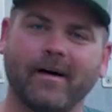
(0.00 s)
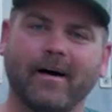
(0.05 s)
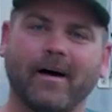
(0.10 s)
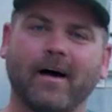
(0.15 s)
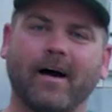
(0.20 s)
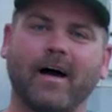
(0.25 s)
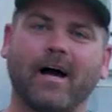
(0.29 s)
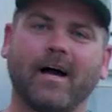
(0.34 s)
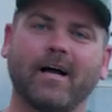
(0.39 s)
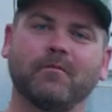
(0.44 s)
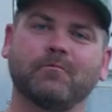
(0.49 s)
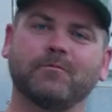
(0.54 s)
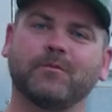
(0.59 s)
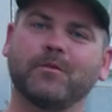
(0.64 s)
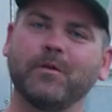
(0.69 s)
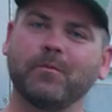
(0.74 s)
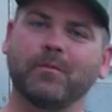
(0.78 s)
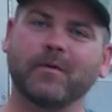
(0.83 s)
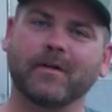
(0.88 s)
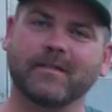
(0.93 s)
I am
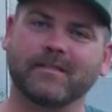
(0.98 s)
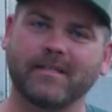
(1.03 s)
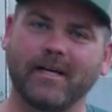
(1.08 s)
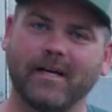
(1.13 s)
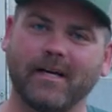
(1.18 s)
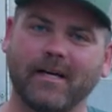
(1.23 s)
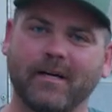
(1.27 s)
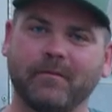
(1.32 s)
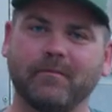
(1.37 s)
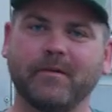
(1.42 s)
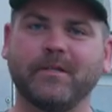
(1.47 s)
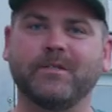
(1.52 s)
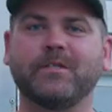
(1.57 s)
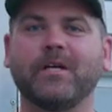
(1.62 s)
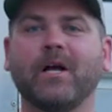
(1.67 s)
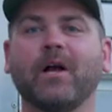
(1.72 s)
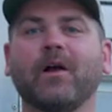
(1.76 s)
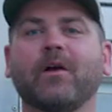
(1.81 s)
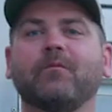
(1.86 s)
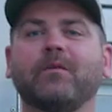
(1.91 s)
super excited to be
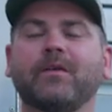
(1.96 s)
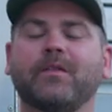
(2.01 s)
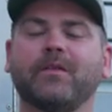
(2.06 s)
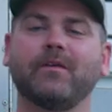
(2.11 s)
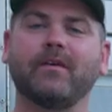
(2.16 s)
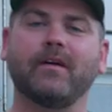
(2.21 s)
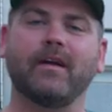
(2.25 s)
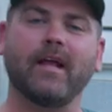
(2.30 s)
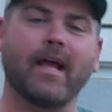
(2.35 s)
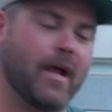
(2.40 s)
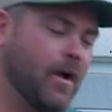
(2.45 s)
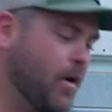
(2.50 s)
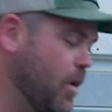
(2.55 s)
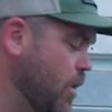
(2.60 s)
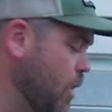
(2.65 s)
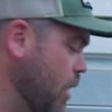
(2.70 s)
sharing with you today